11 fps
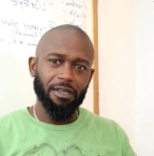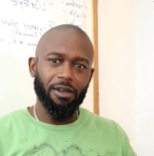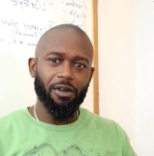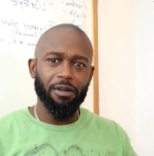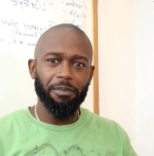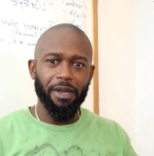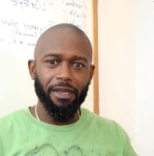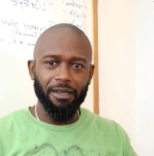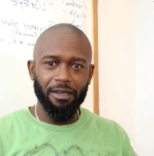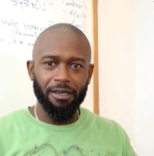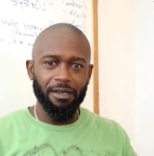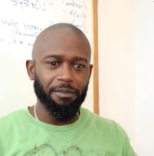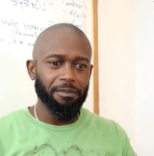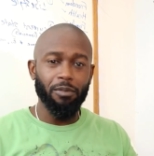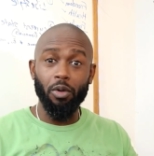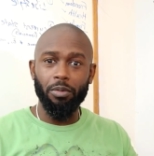on my
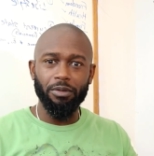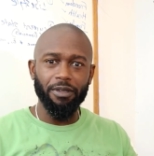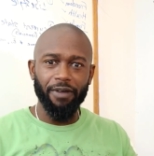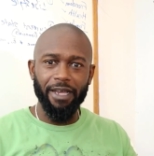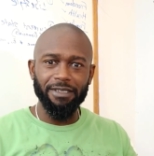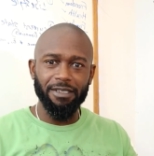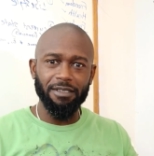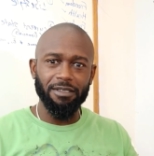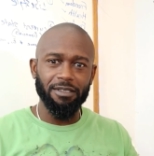um, mobile devices.